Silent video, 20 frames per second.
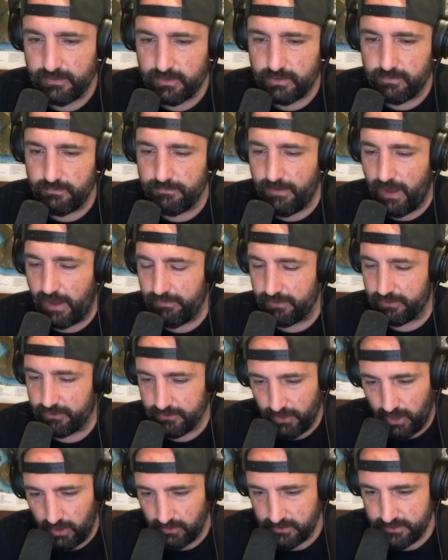
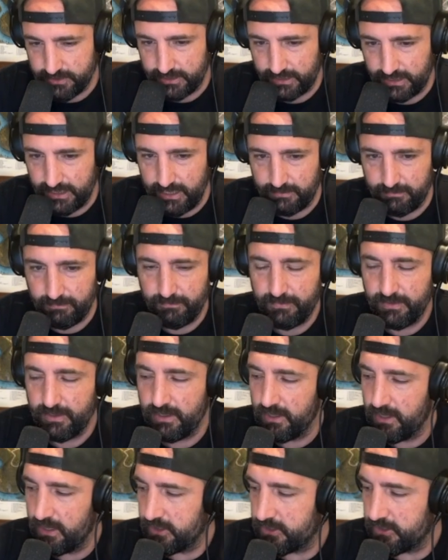$500 to get in.
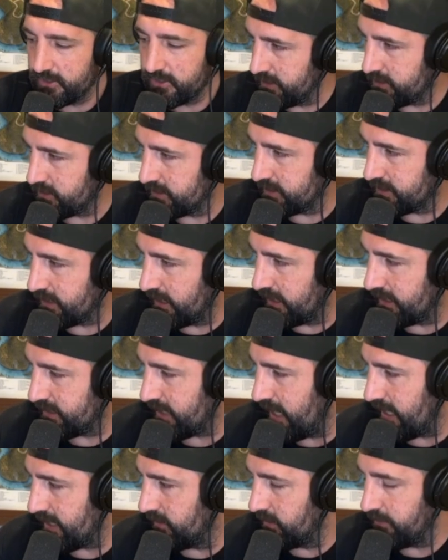So Lisa's going to take
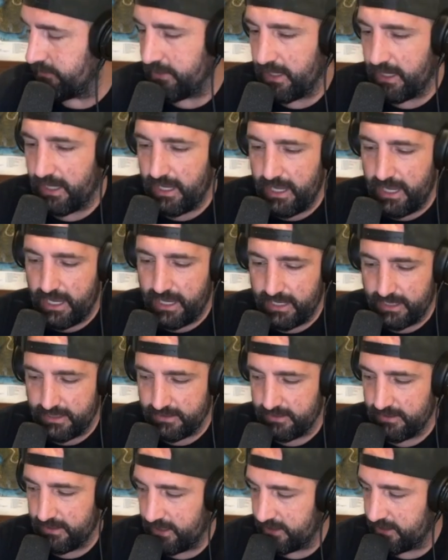Olivia
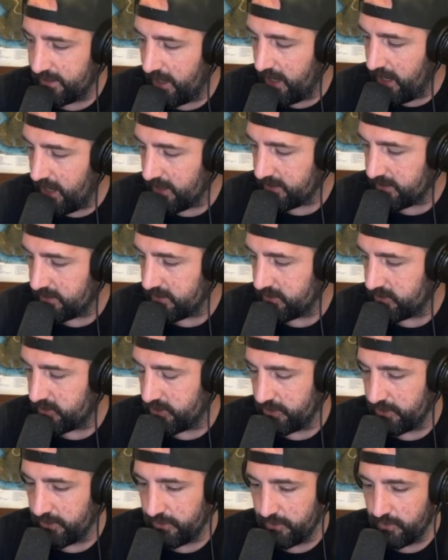and Huck
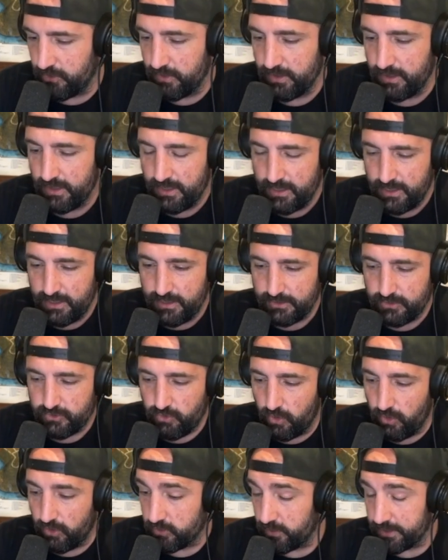to
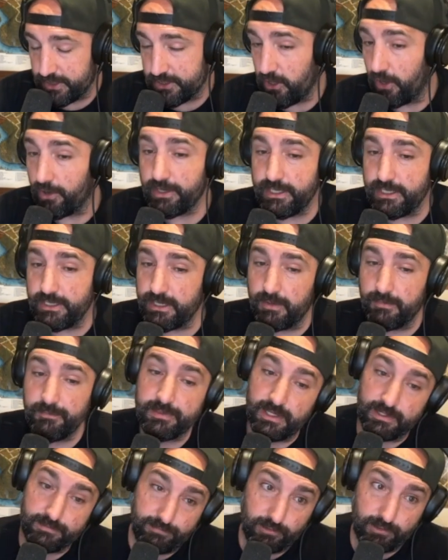Trolls, which is already a dumb
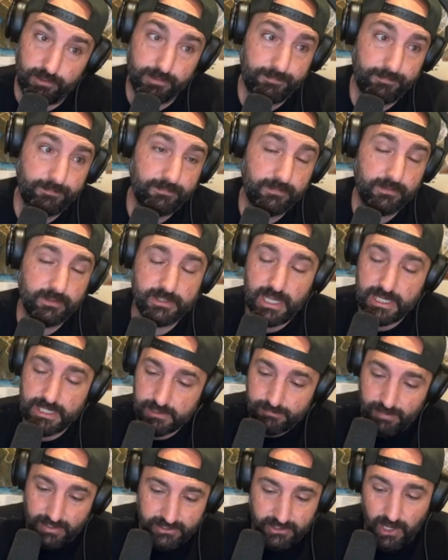thing for her.
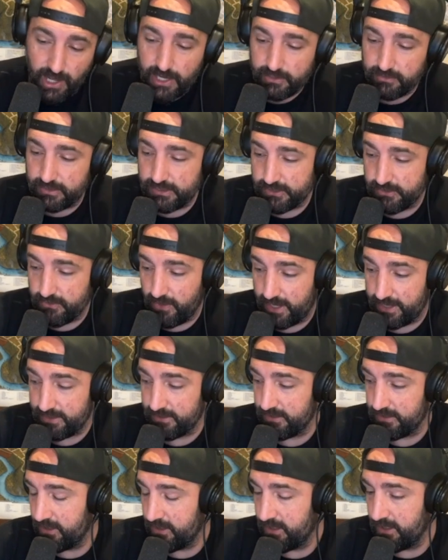Taking my daughter is great.
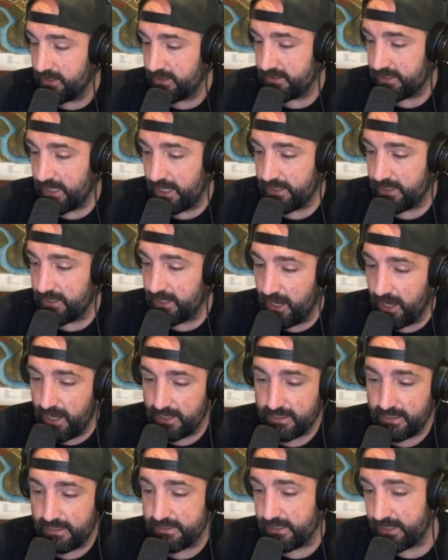Taking
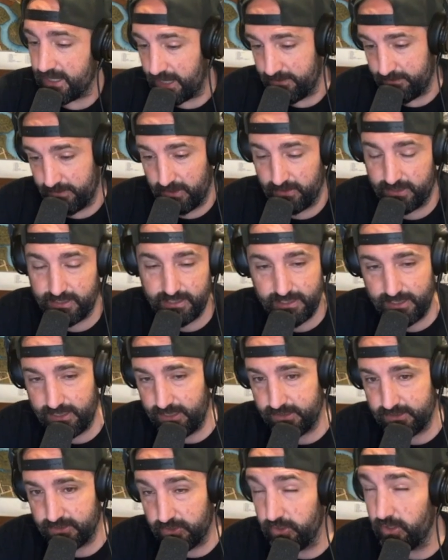Huck is a nightmare.
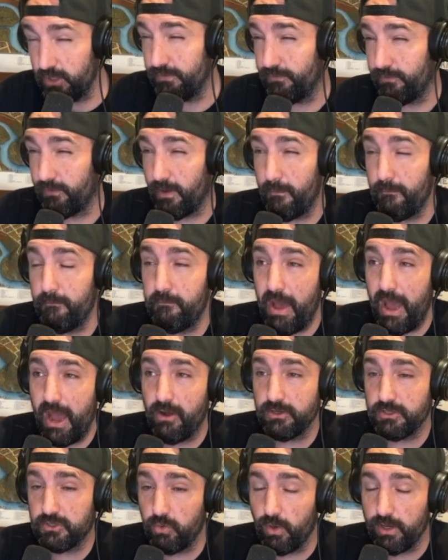He's good for
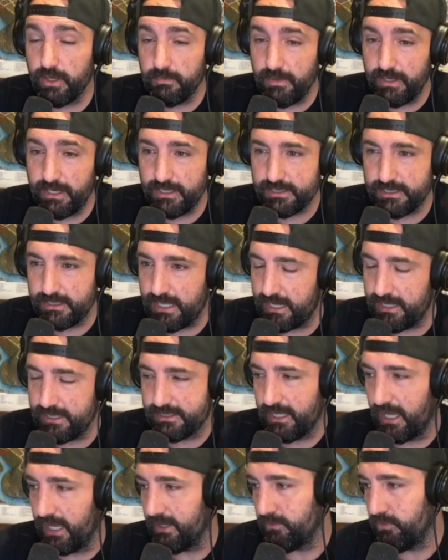about 20 minutes, and then he's
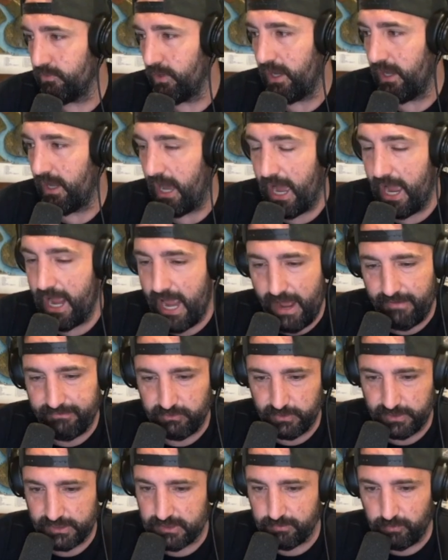like, well, I have to
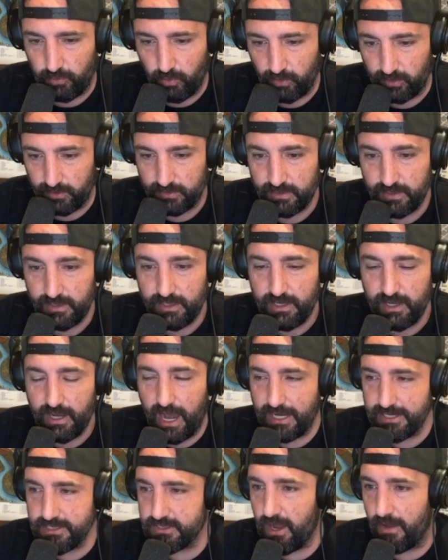explore.
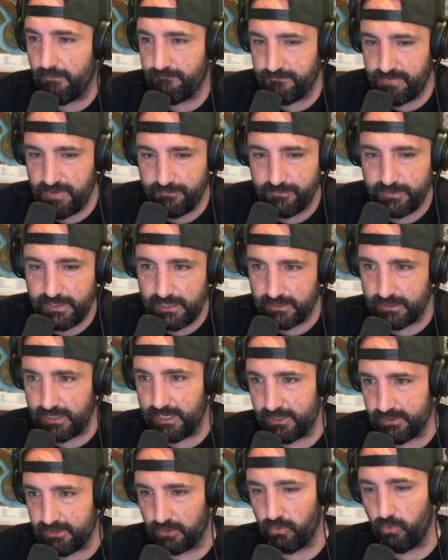I saw 50
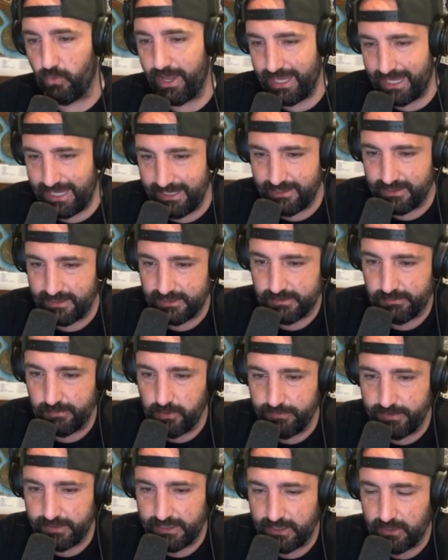things on the way into this
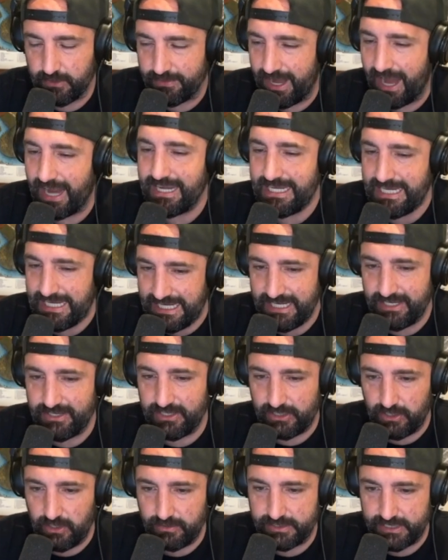movie theater that I need to
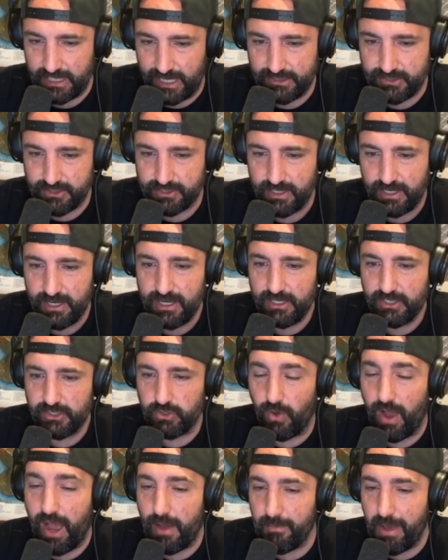go touch,
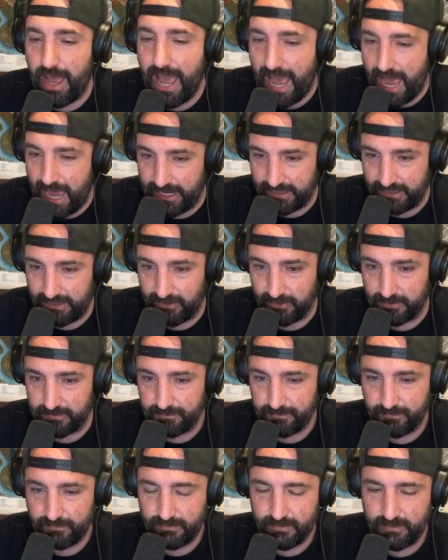so I'm out of here.
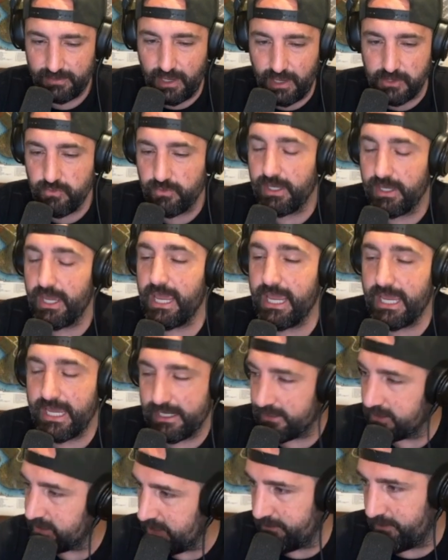And you can't
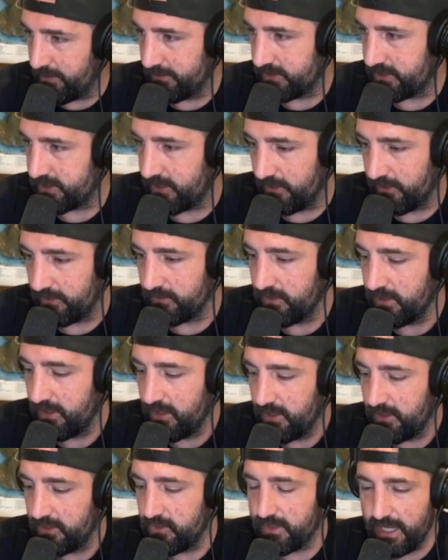keep him still.
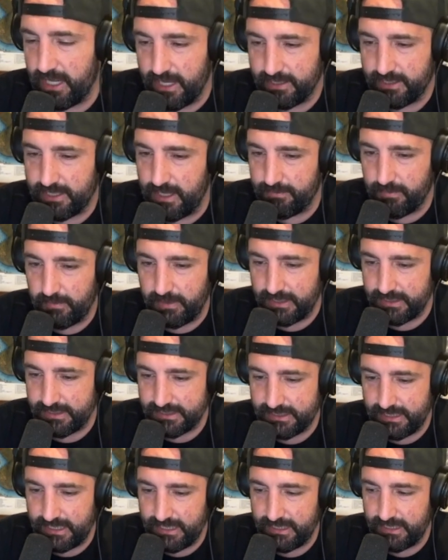You can't keep him in his
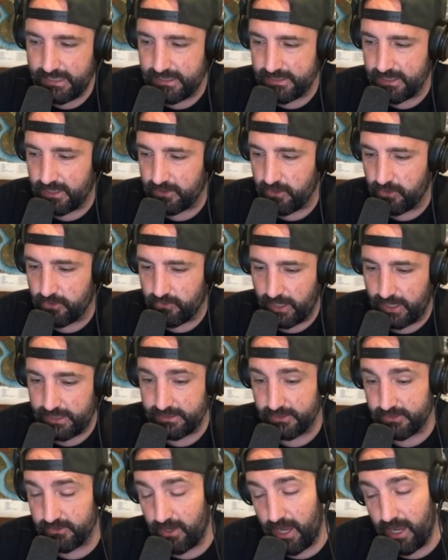seat. He's going to go
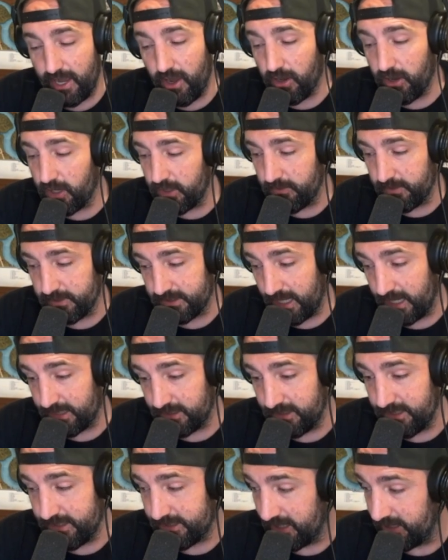crazy. So I already was like,
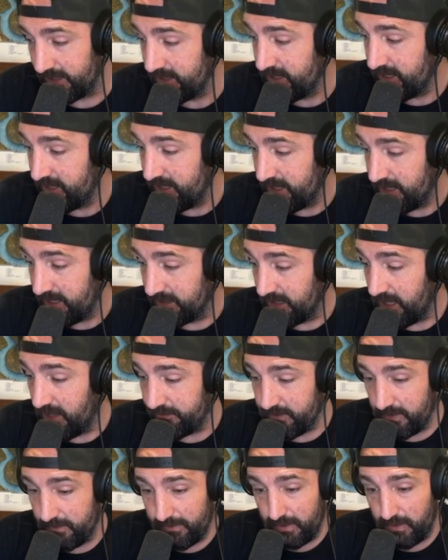Lisa, love
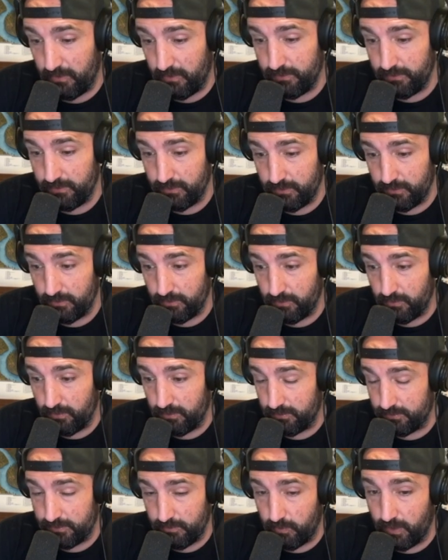you, but
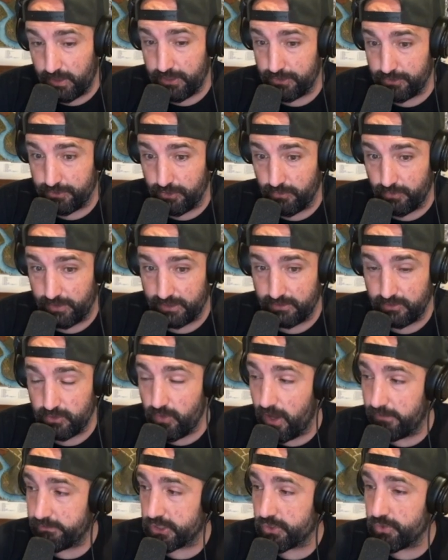what are you doing? You
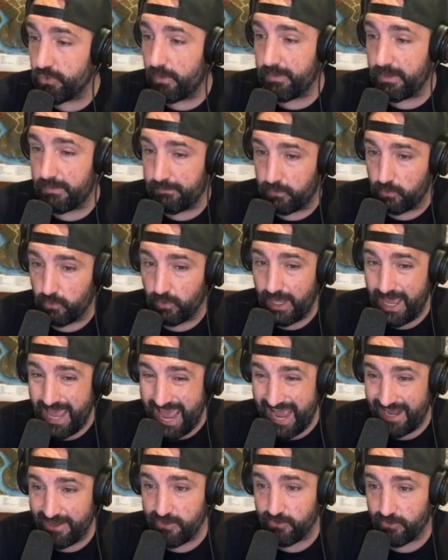have a swimming pool
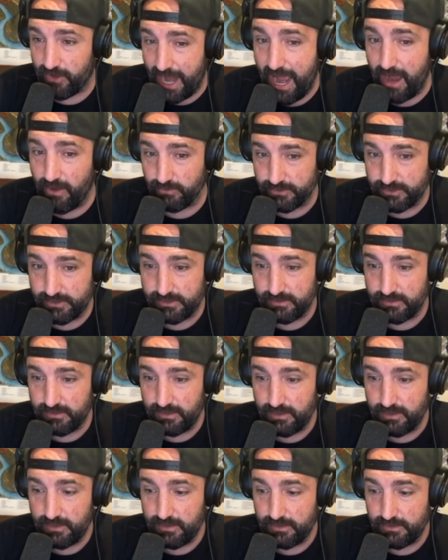at your house.
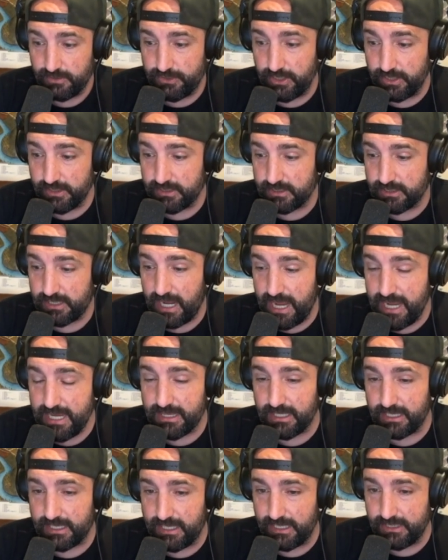Just take
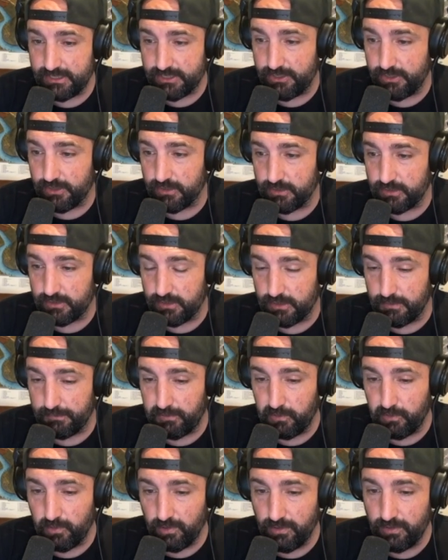the kids to the
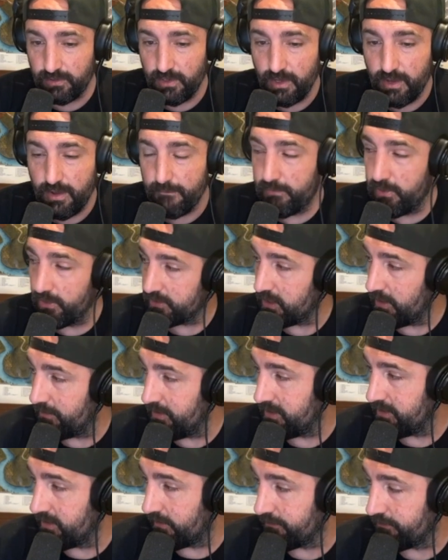pool, put them
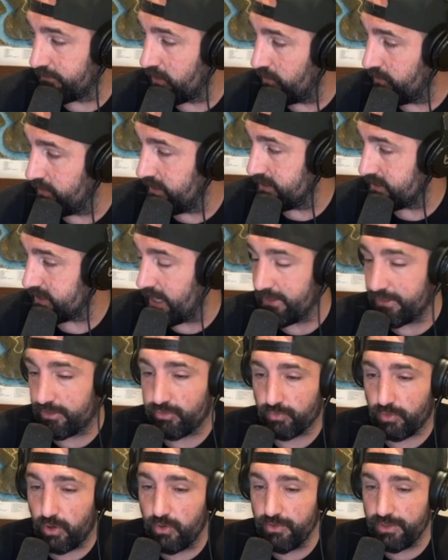in their floaties, and
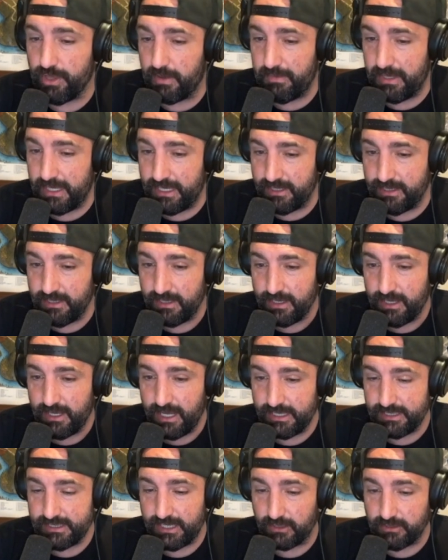throw them in
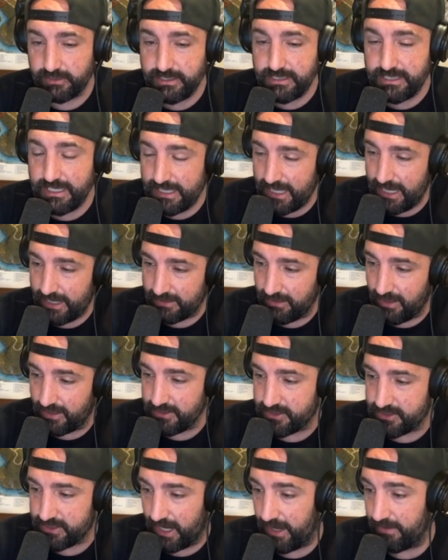and say, I'll see you at
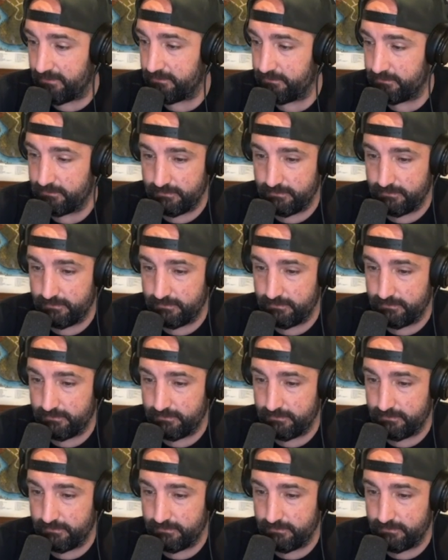lunchtime.